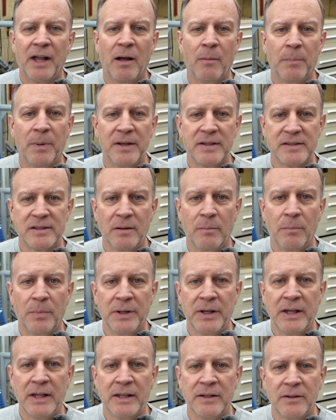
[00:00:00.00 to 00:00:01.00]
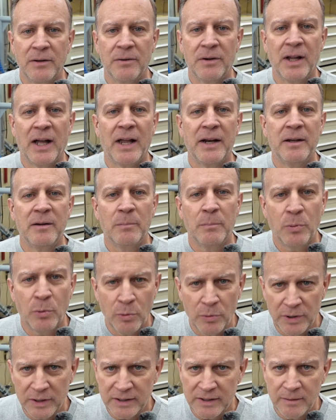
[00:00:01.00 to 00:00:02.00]
out by somebody and they're not
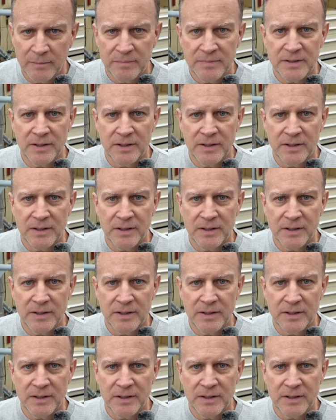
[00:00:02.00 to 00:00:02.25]
importing them